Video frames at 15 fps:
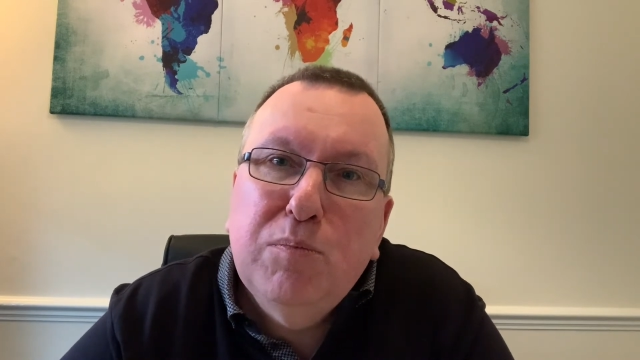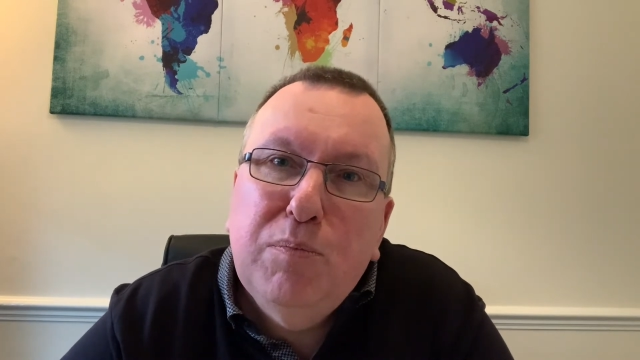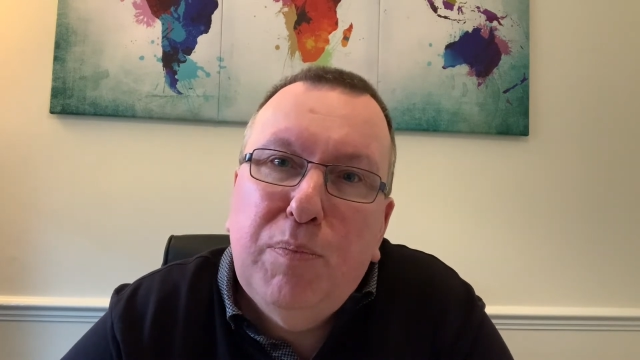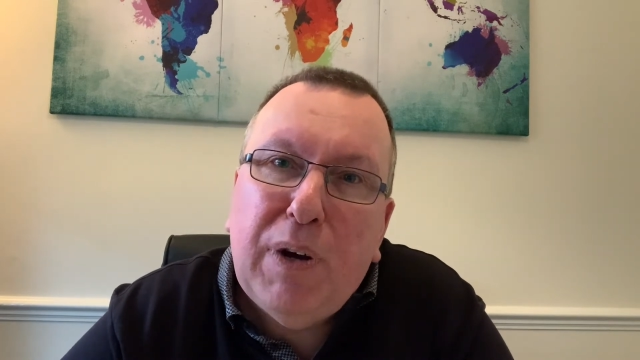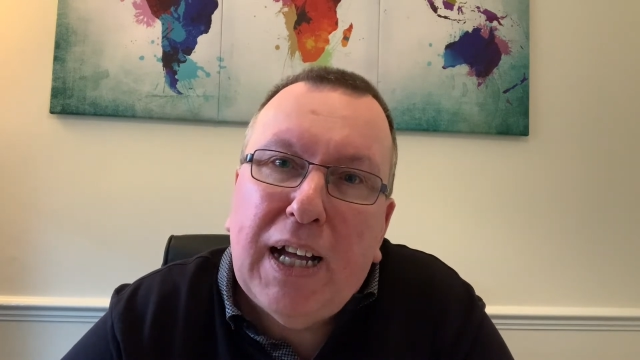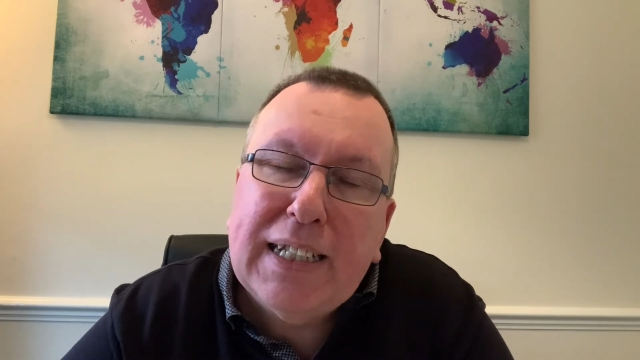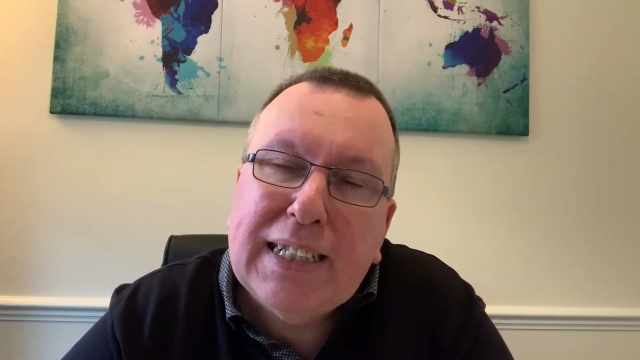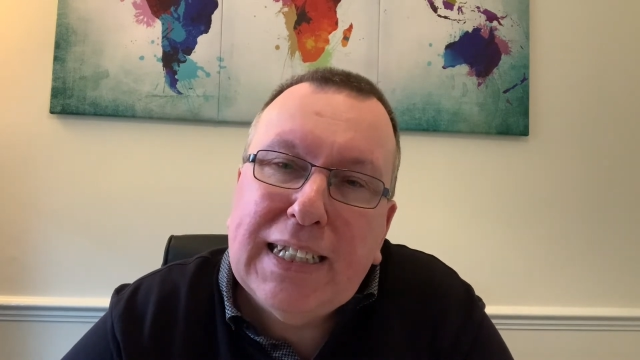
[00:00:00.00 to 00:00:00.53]

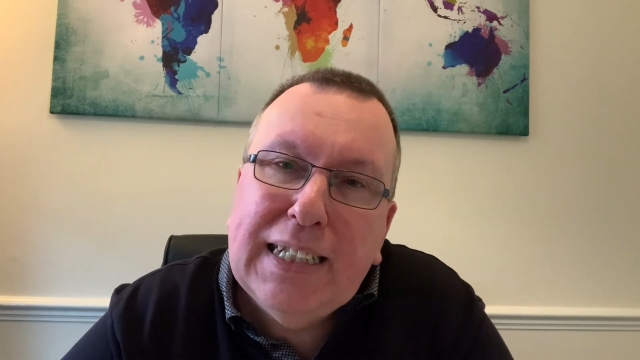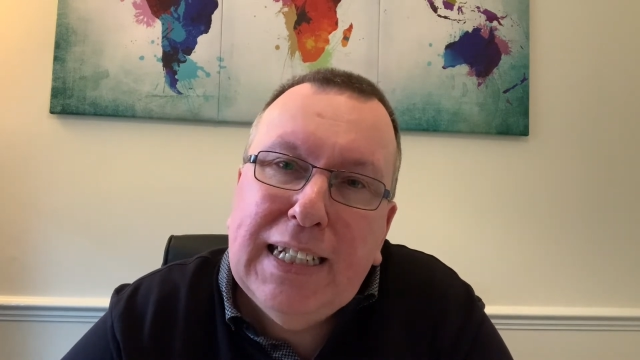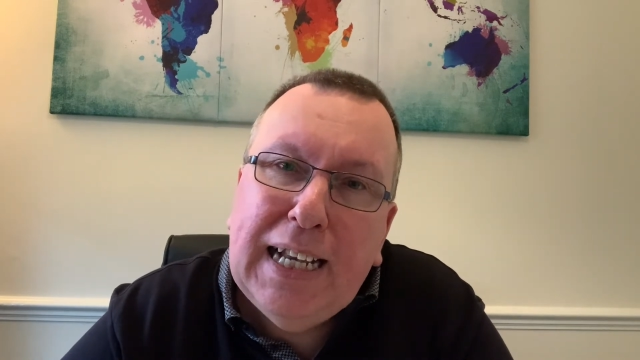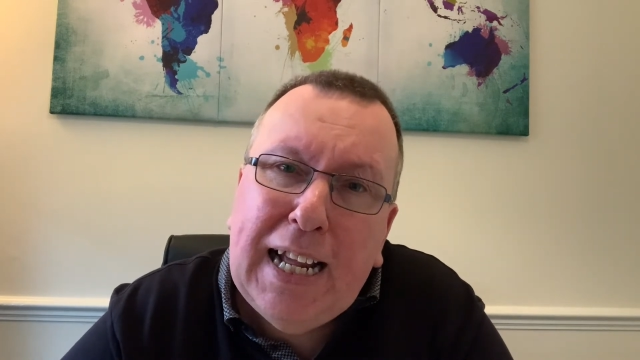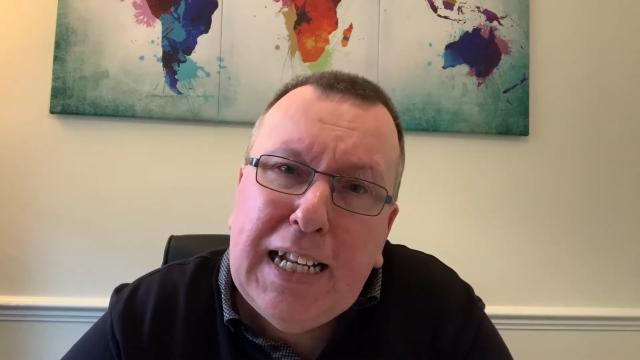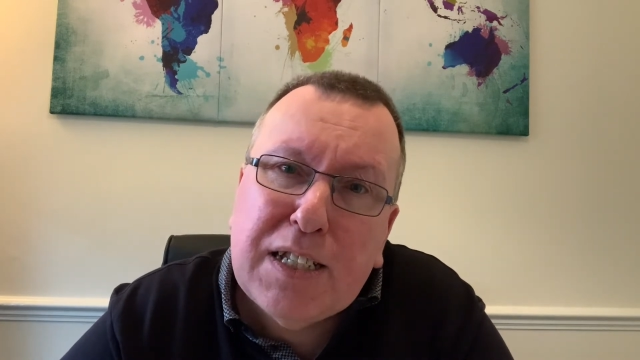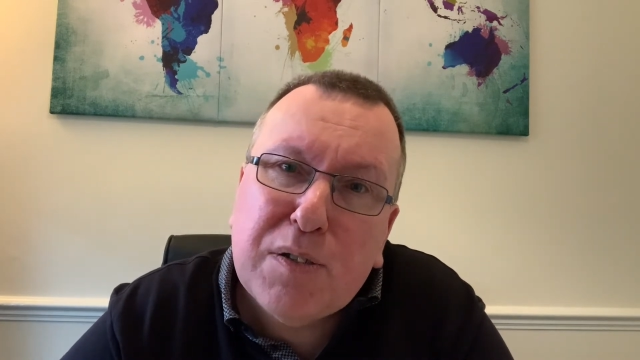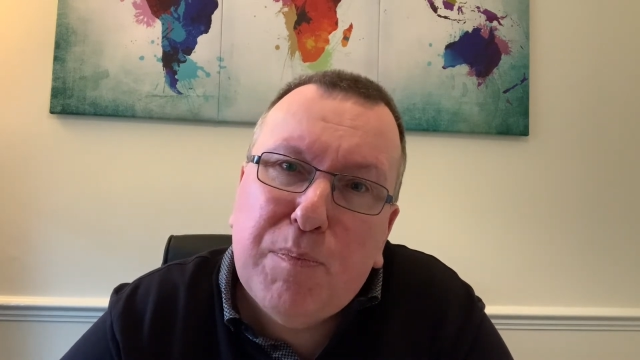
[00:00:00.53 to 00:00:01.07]
but
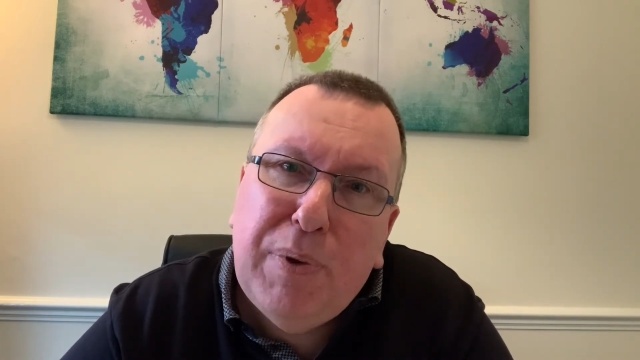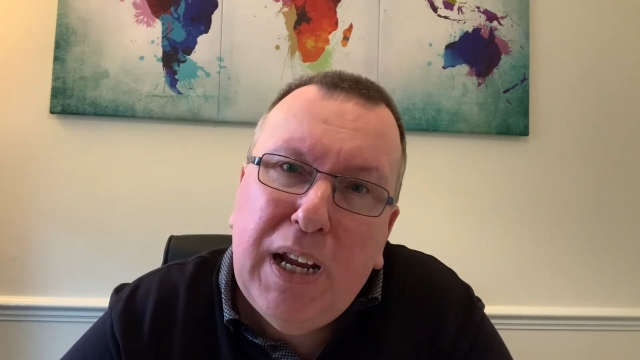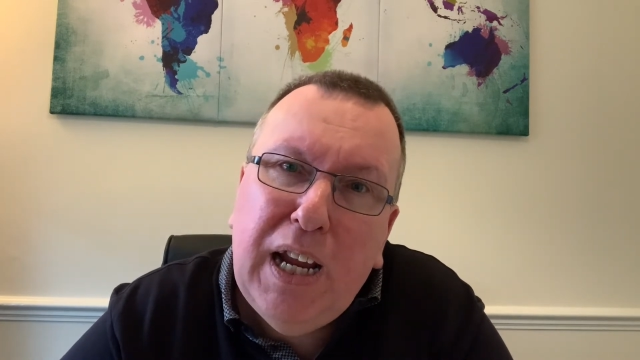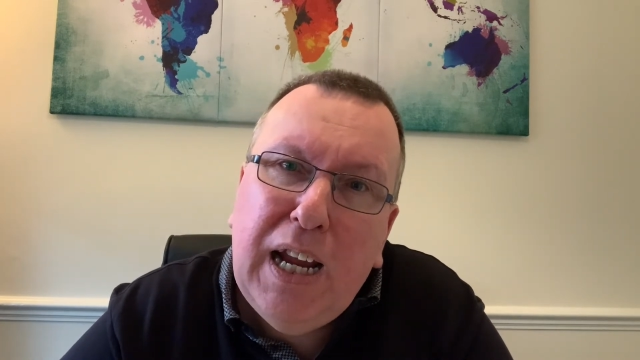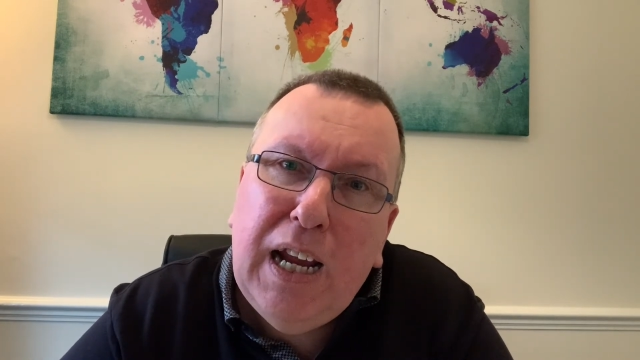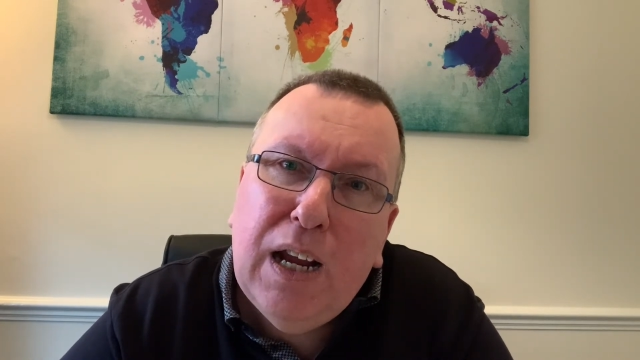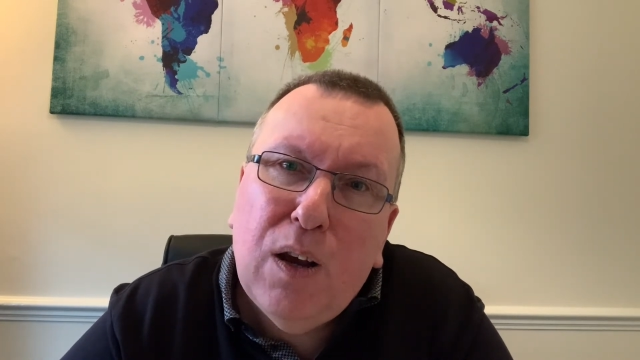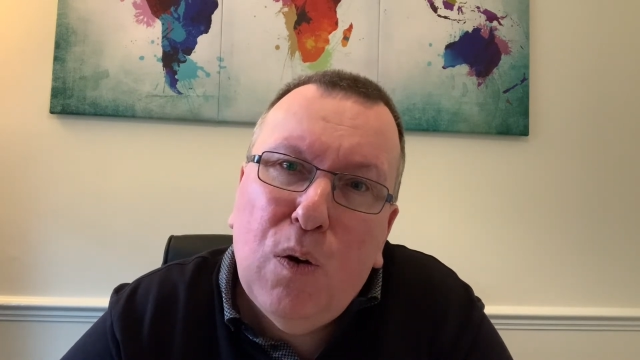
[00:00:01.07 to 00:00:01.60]
let's
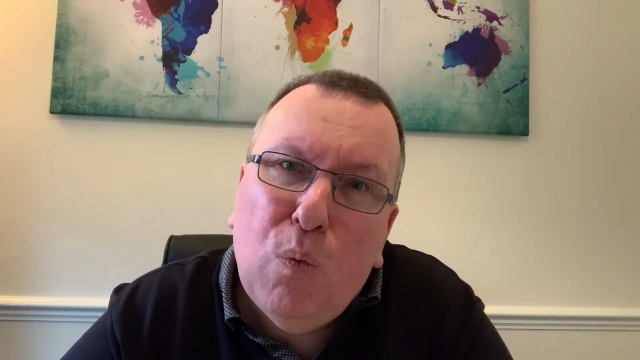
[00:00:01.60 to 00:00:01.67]
be